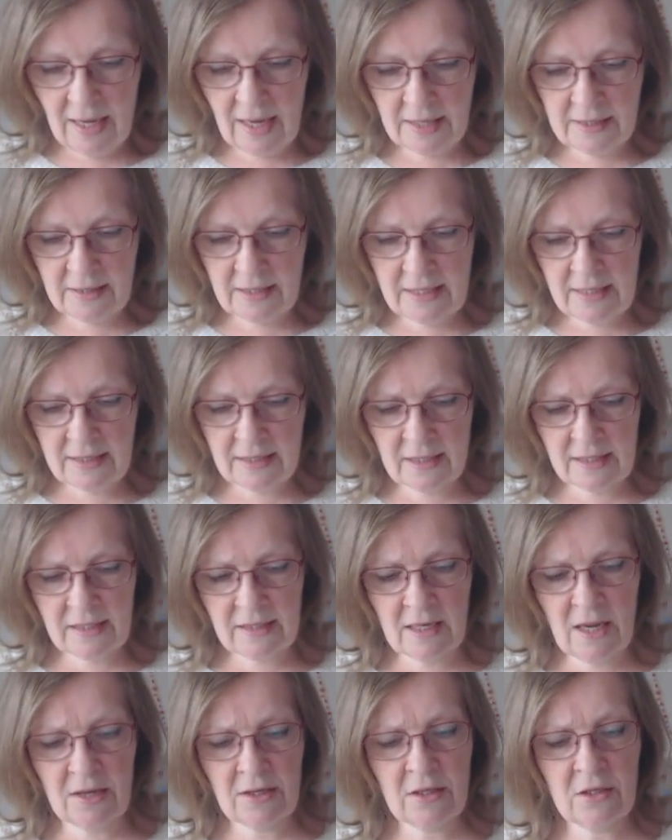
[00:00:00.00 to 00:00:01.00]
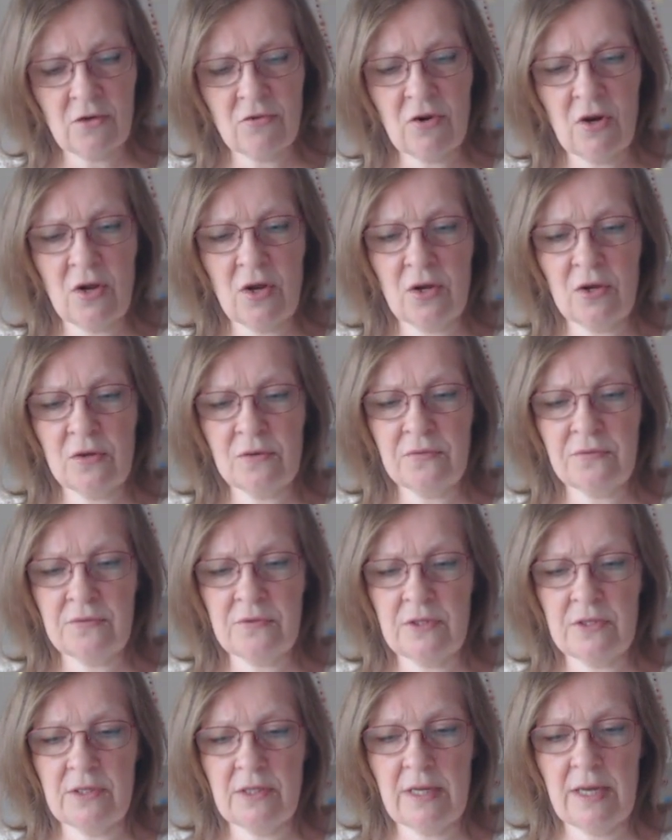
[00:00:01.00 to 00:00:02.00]
and these are
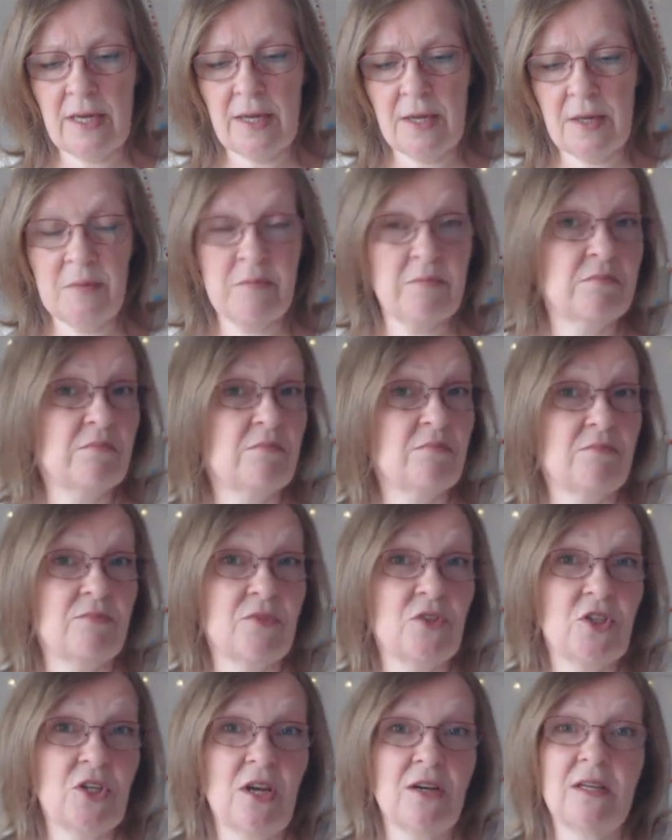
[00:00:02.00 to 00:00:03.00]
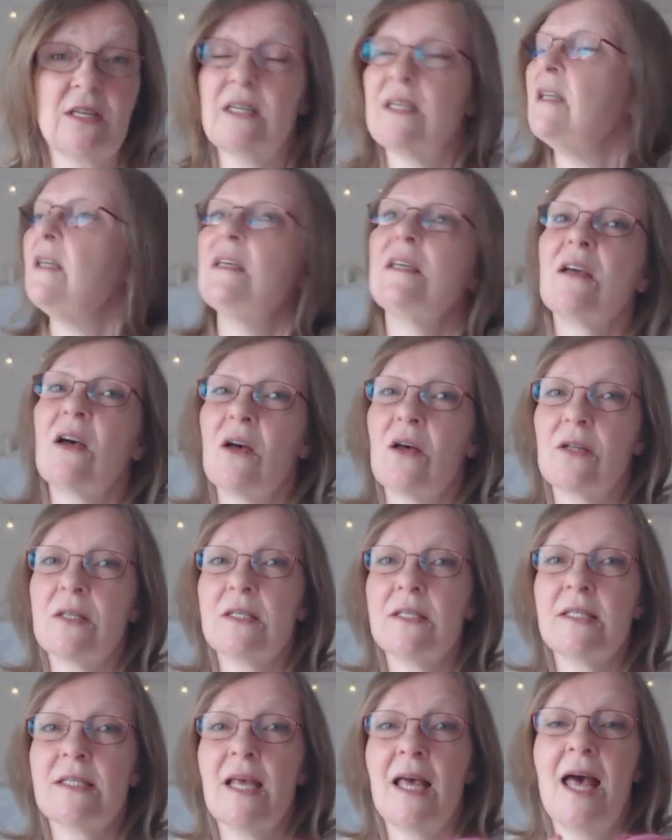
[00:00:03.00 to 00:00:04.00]
Stylecraft chunky
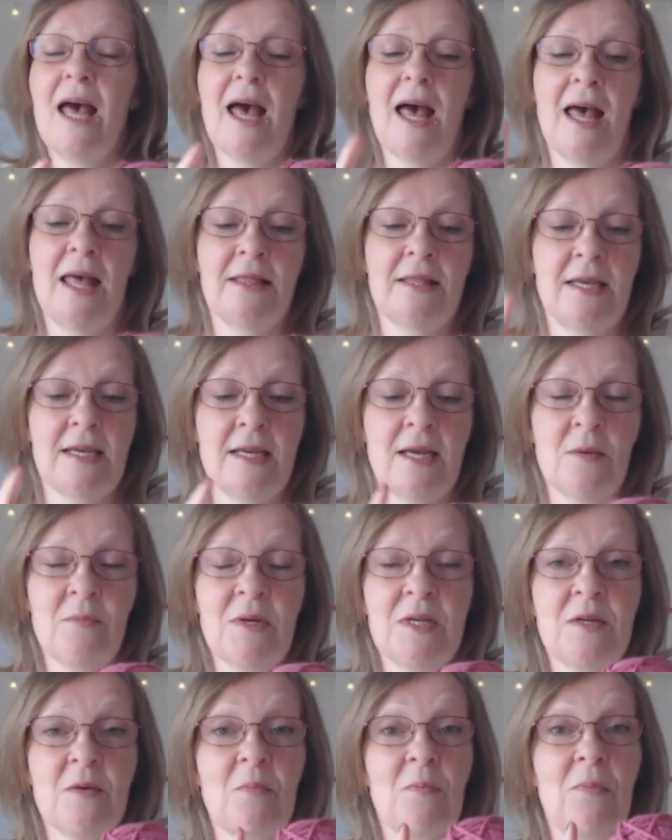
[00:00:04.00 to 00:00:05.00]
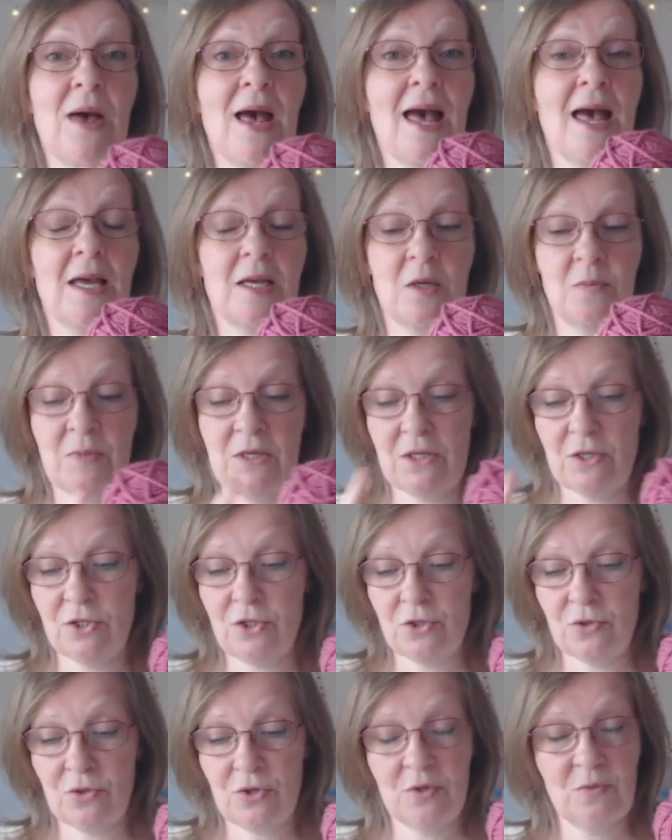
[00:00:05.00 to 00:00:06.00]
yarns, and they come in a pack,
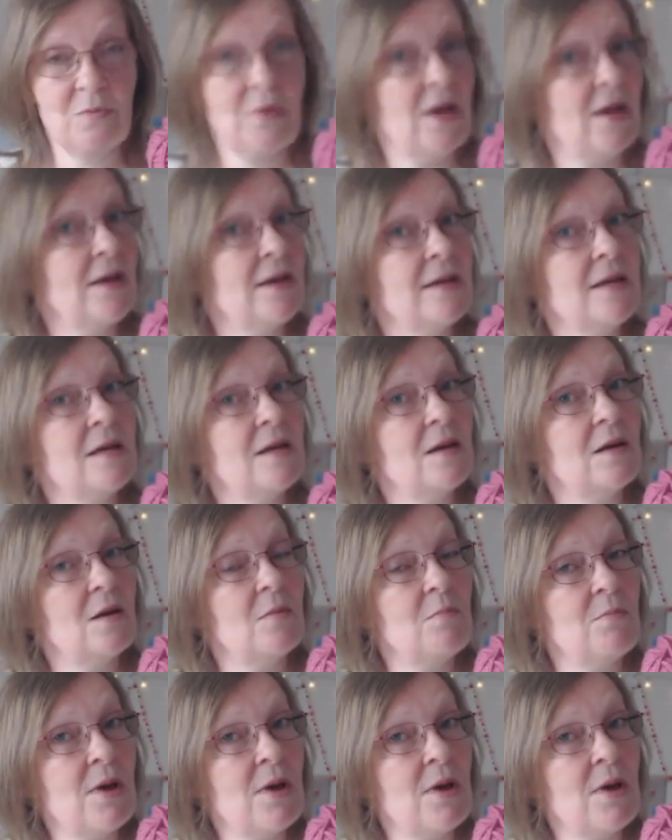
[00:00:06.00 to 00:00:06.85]
because you could buy a